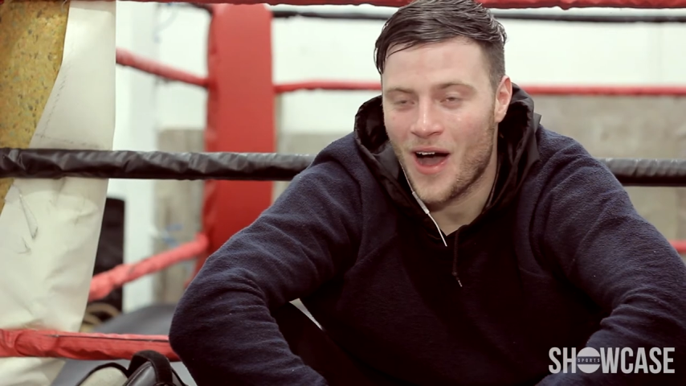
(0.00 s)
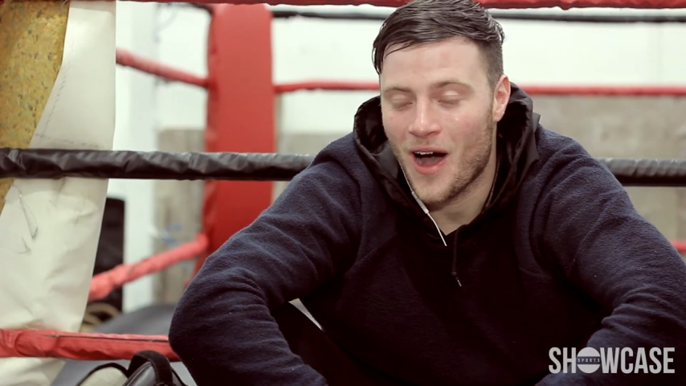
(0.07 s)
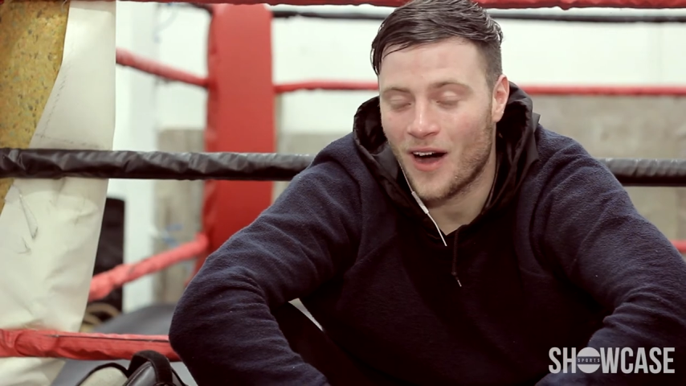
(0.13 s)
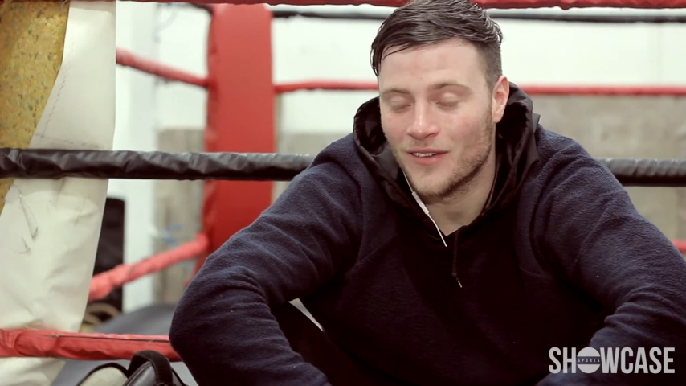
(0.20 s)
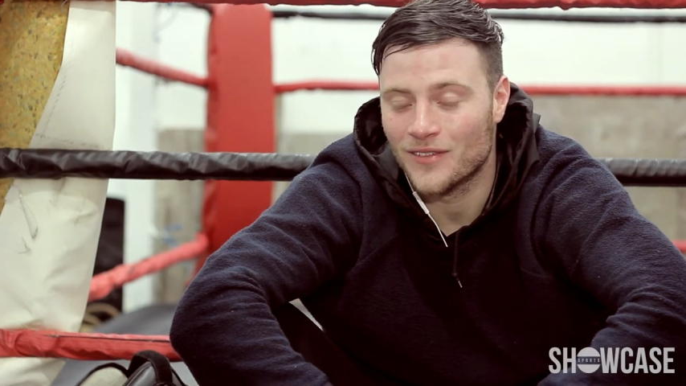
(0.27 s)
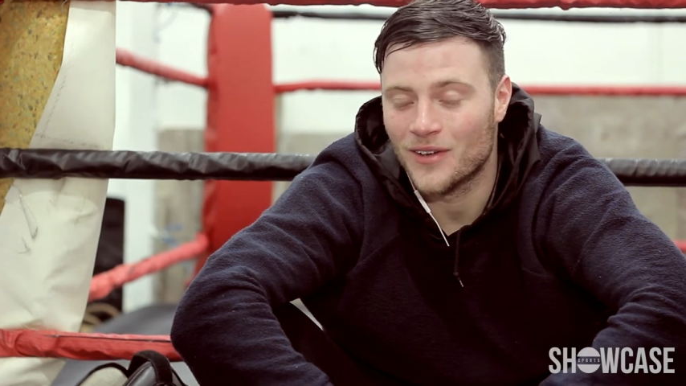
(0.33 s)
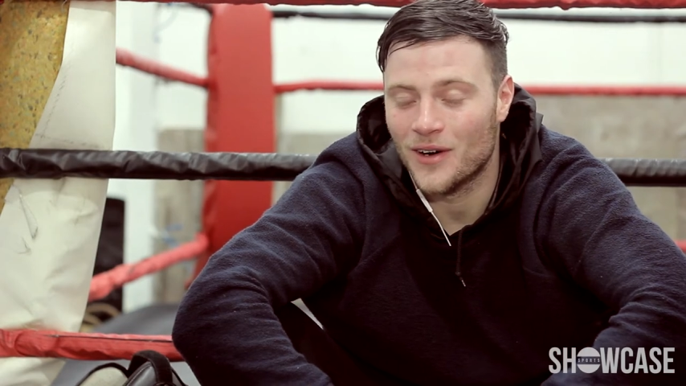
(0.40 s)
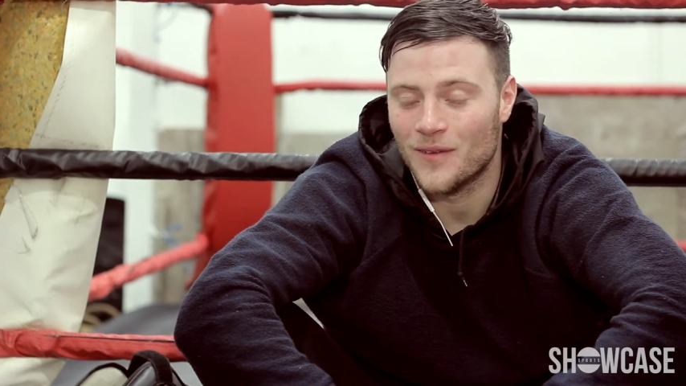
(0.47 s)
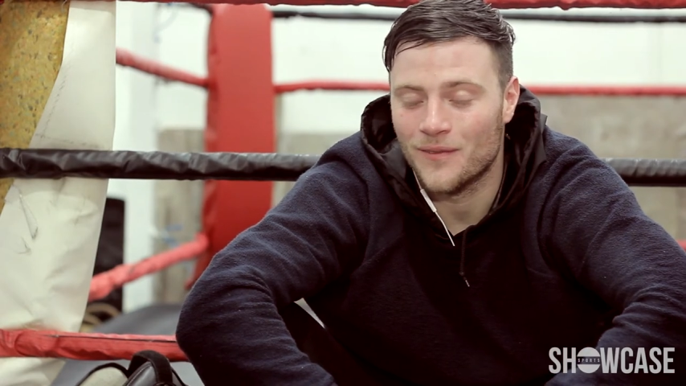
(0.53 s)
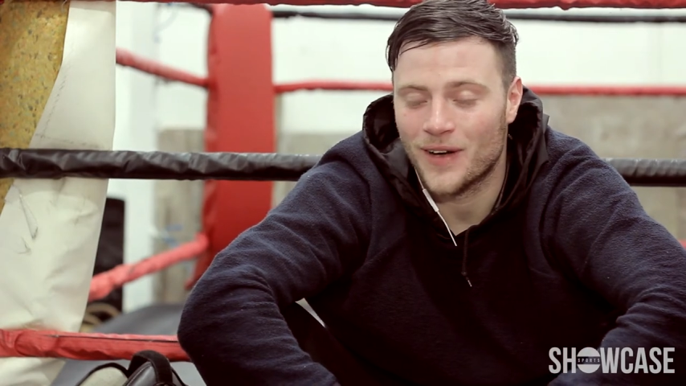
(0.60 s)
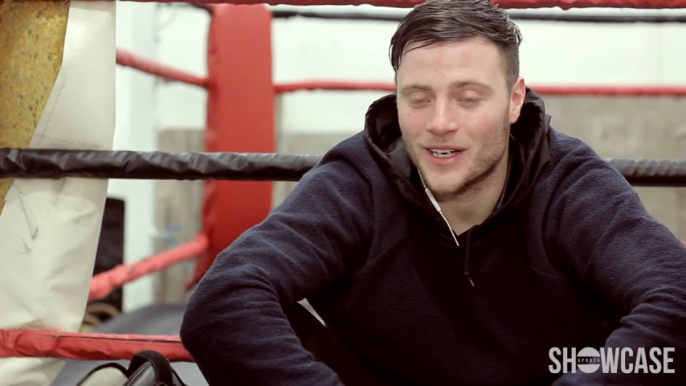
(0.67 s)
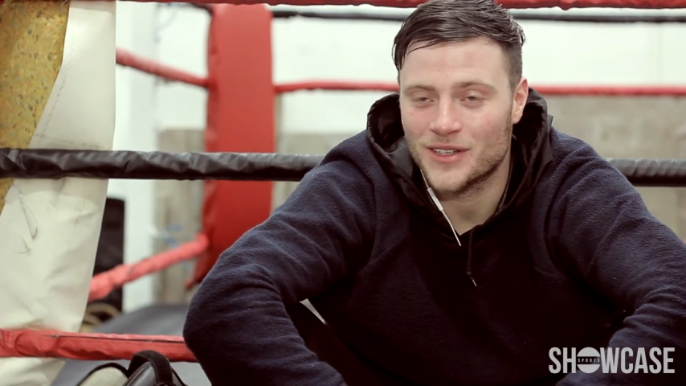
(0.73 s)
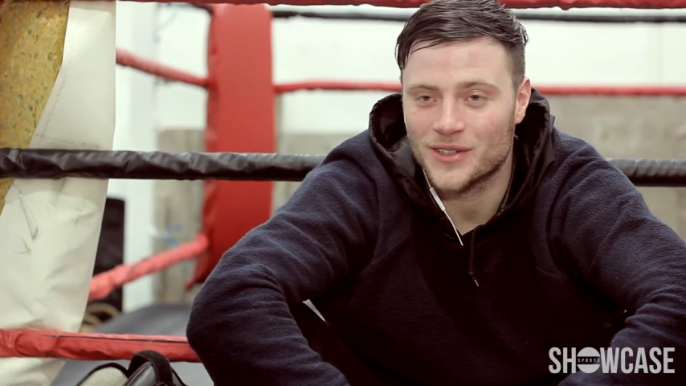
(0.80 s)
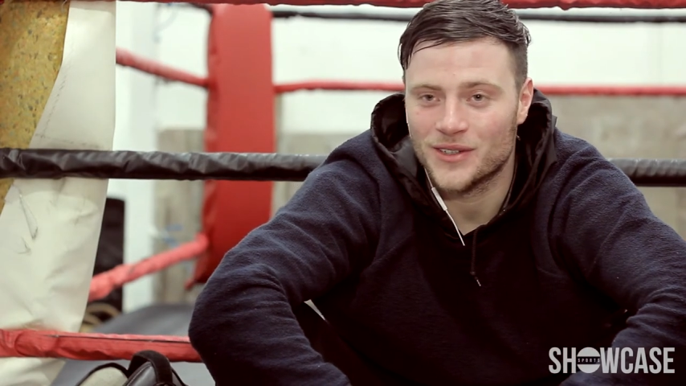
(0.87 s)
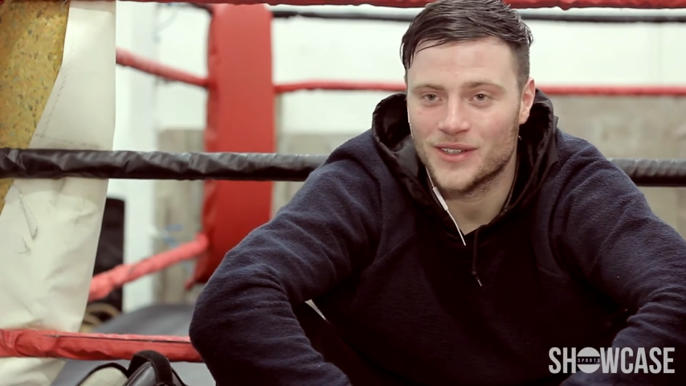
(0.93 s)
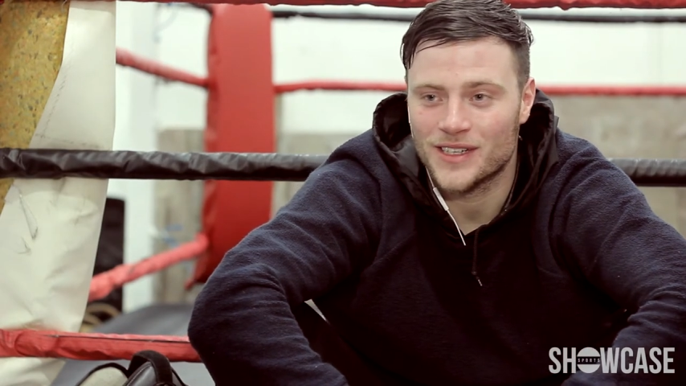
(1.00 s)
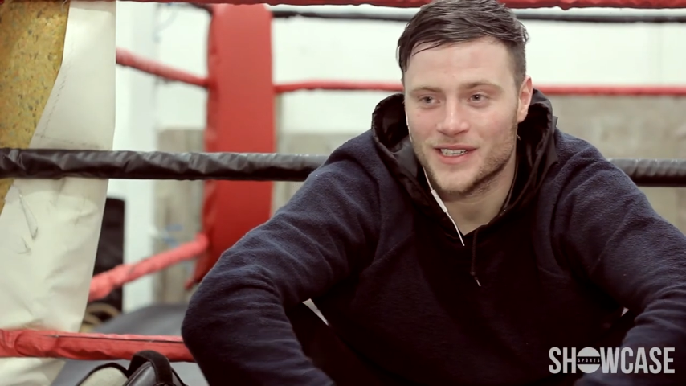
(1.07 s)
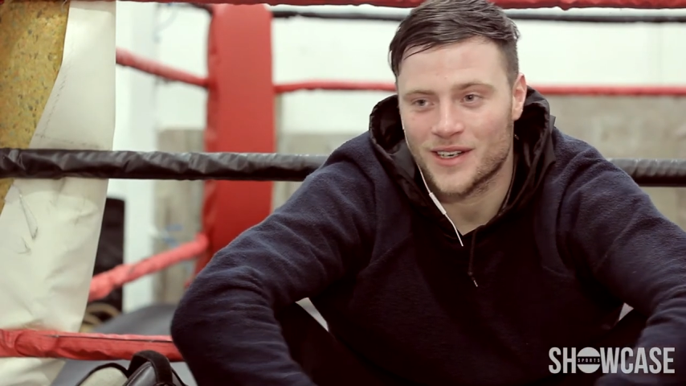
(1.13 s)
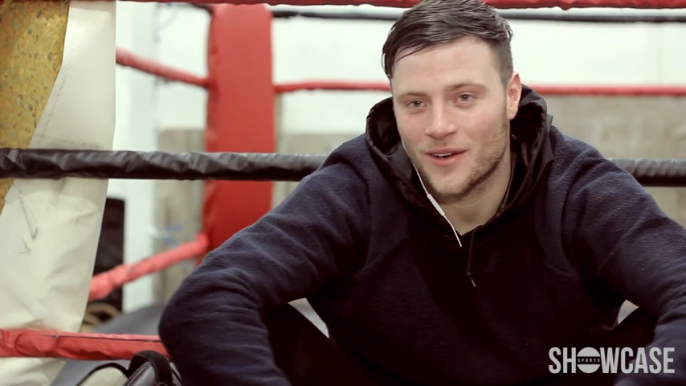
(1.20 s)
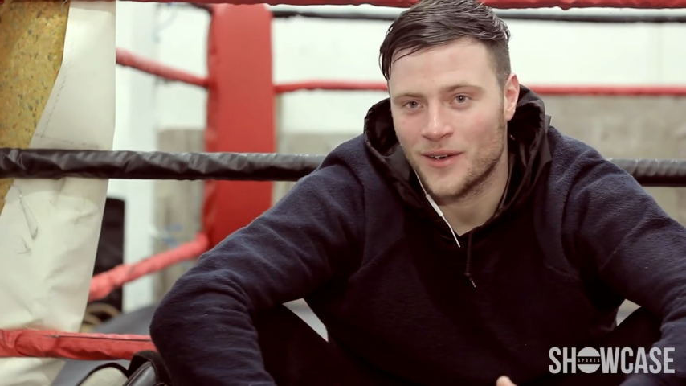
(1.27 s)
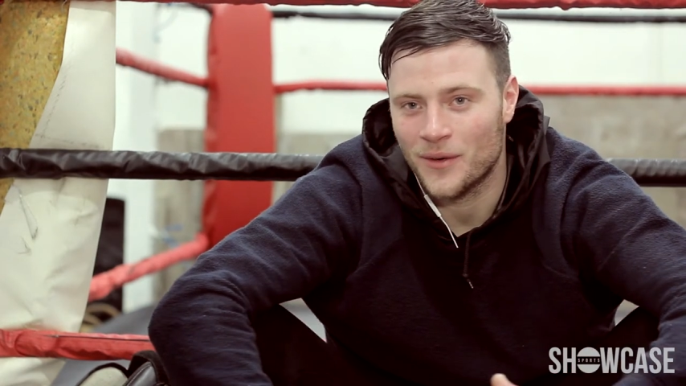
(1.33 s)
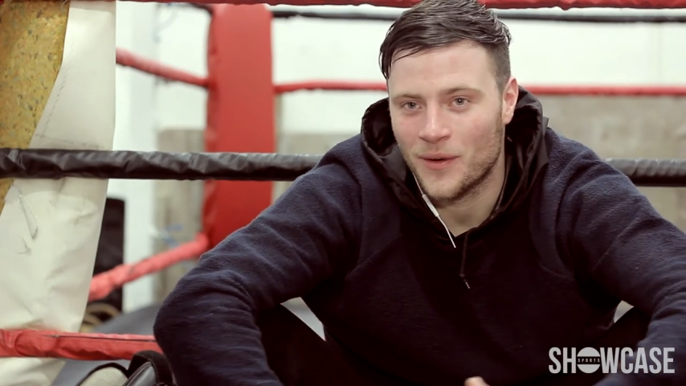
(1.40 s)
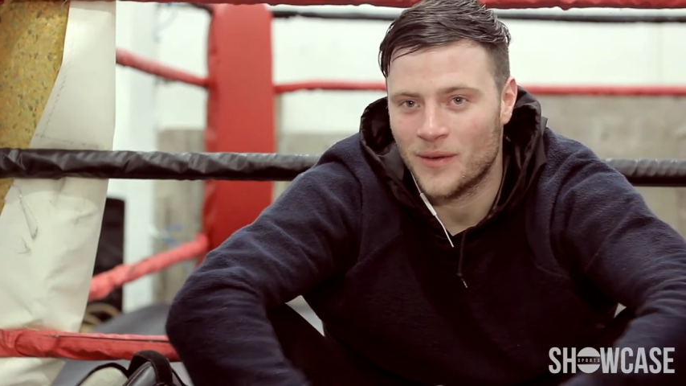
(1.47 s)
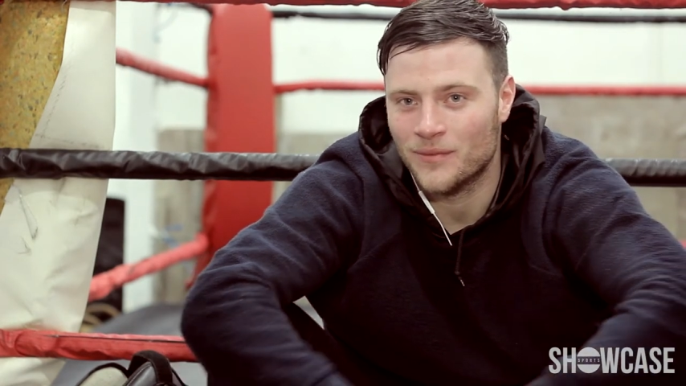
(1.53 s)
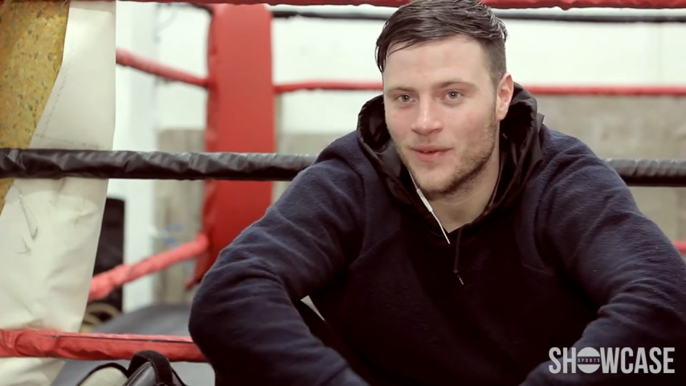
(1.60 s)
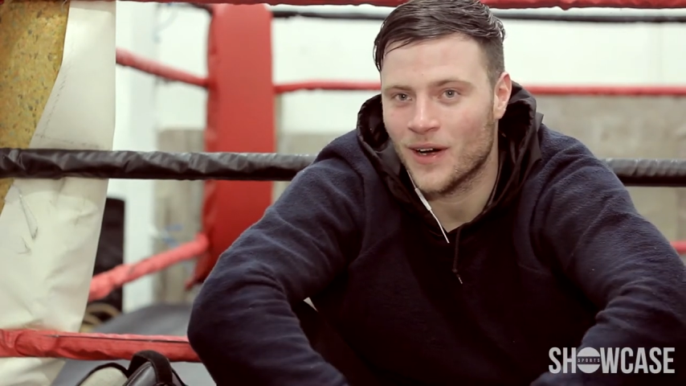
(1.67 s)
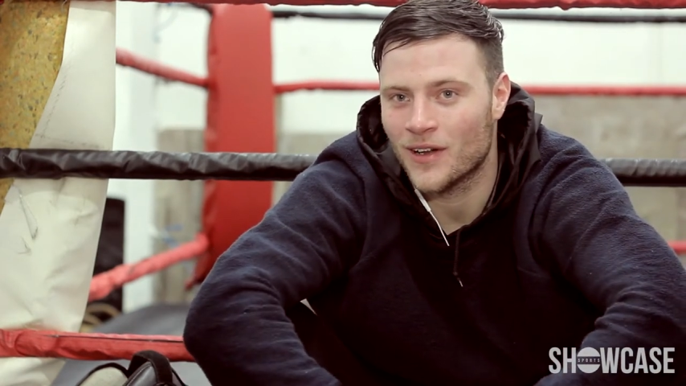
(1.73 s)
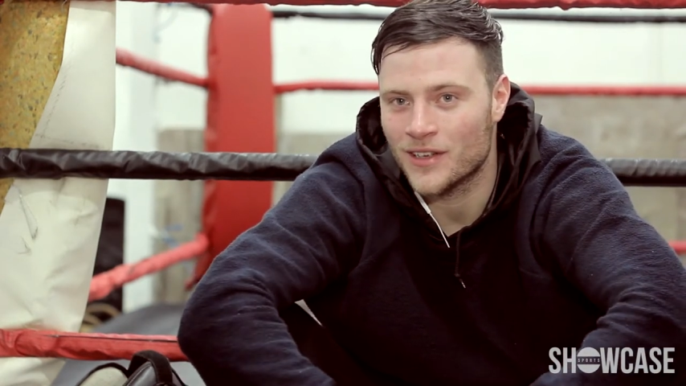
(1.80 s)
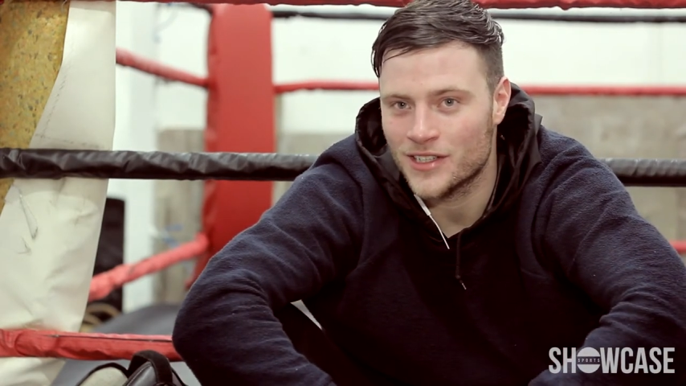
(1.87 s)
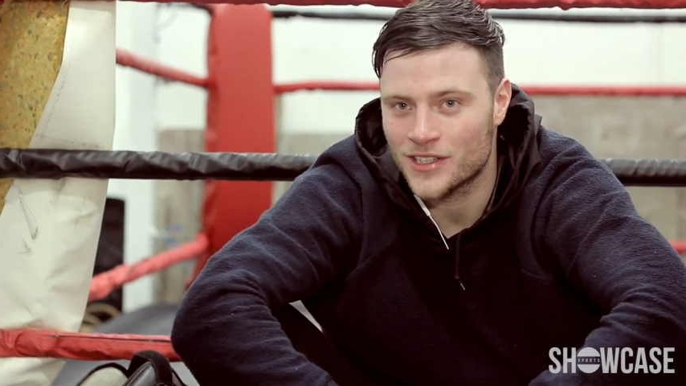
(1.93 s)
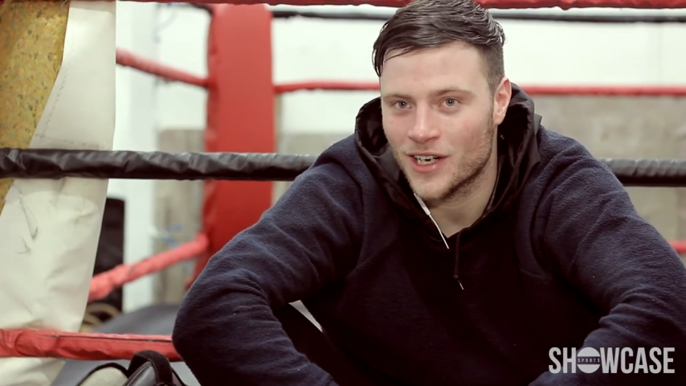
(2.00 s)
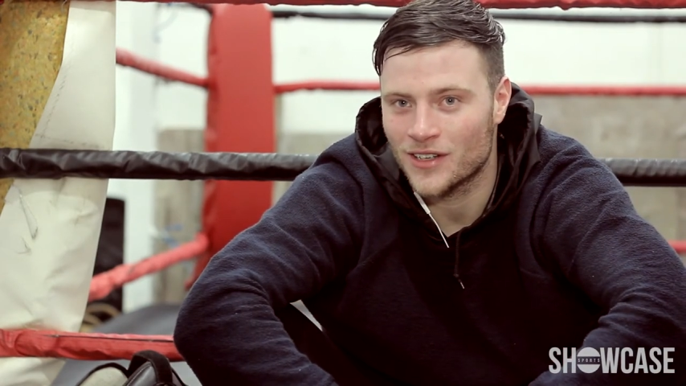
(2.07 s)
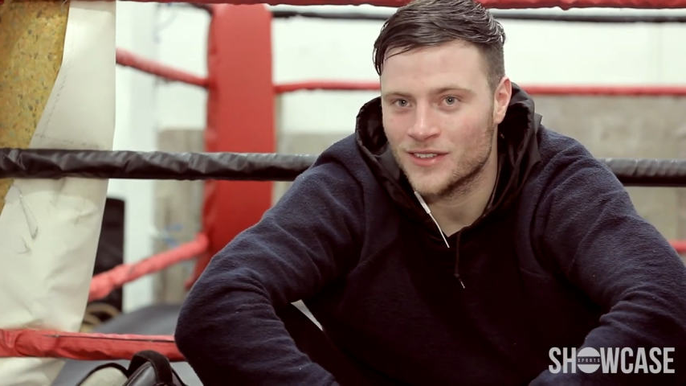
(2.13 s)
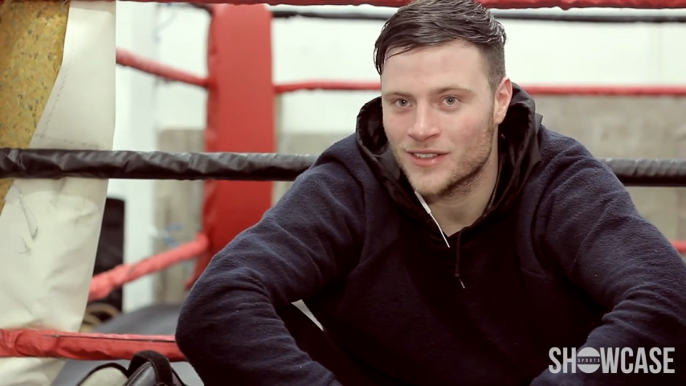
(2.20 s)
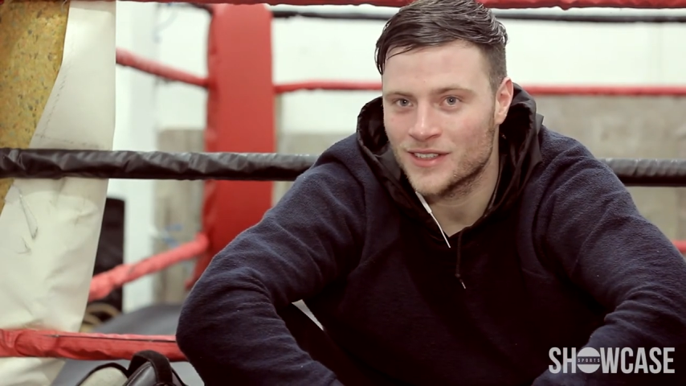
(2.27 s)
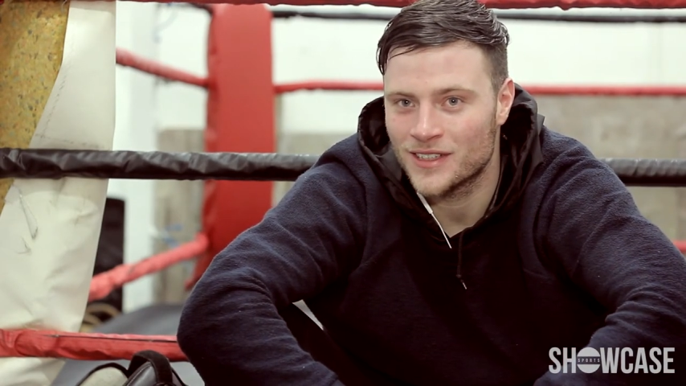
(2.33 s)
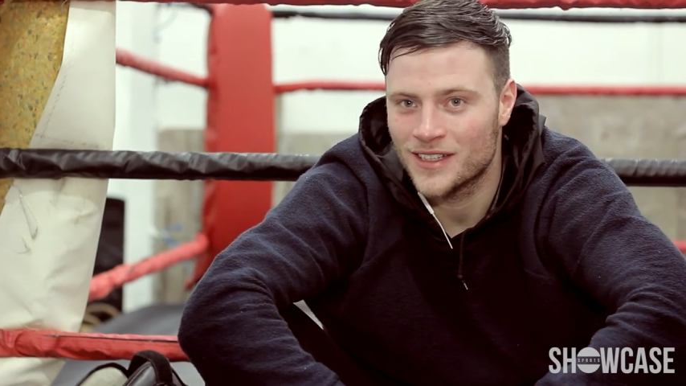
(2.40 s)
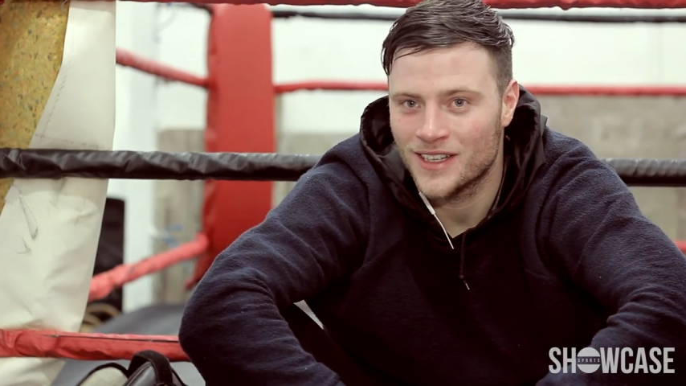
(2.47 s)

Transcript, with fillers: I've got to make sure there's only one Barney Jones.